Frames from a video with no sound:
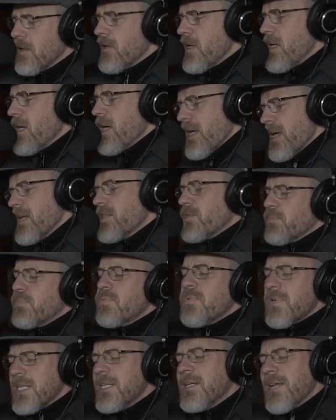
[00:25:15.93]
It's
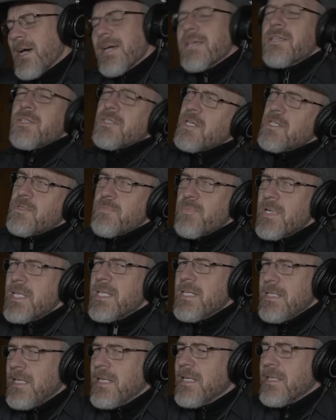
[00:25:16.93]
pretty nice. It's
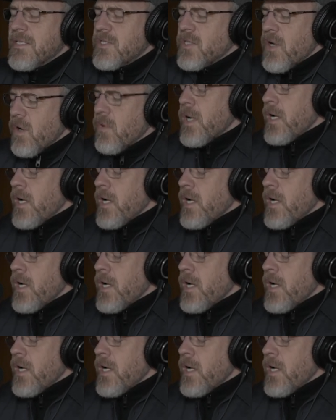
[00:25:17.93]
pretty neat. So